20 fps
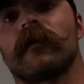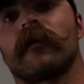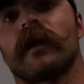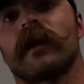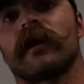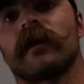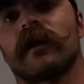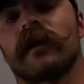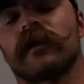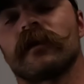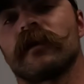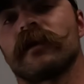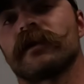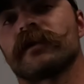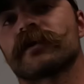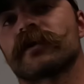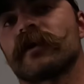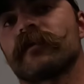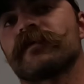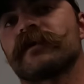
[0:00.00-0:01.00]
in the
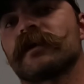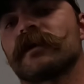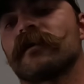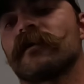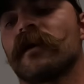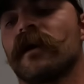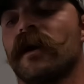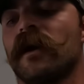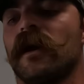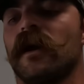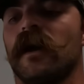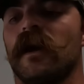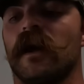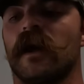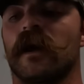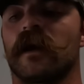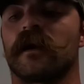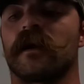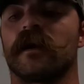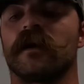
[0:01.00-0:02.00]
description,
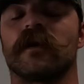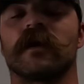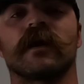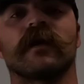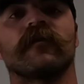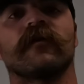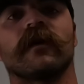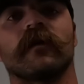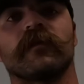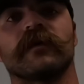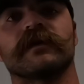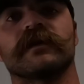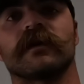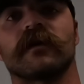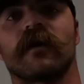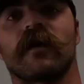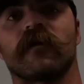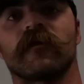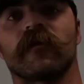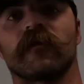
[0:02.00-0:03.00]
and you can get 10%
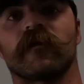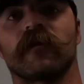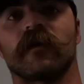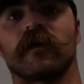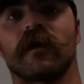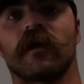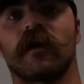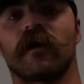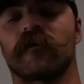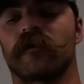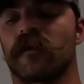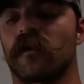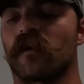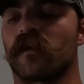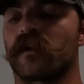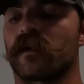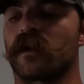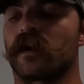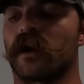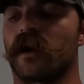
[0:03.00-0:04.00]
off of an
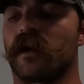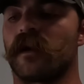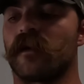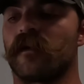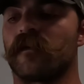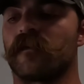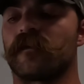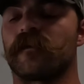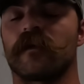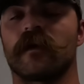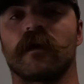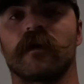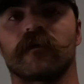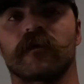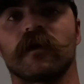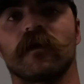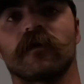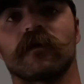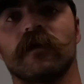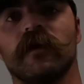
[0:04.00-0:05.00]
order of
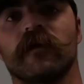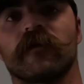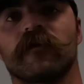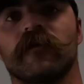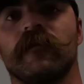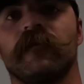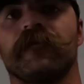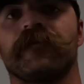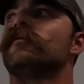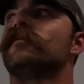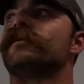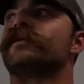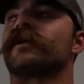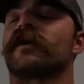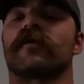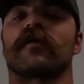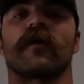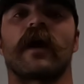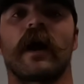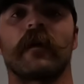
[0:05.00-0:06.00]
Kill Cliff.
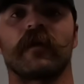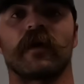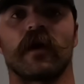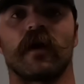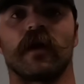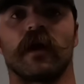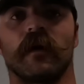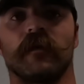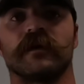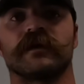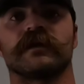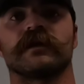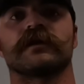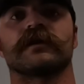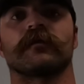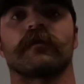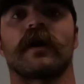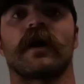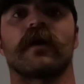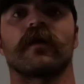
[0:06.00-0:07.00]
So to wrap it all up, is the
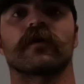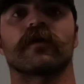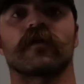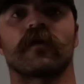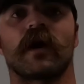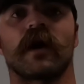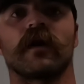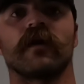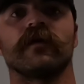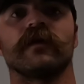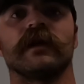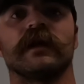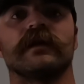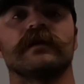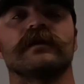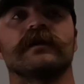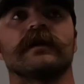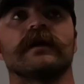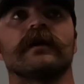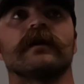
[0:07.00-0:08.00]
Shimano Curado
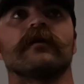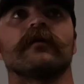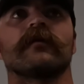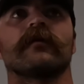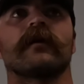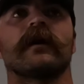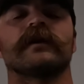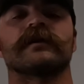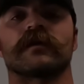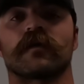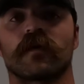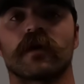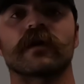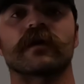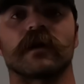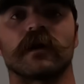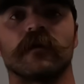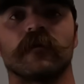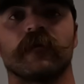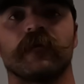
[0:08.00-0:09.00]
DC, is it
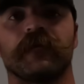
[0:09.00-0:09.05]
worth it?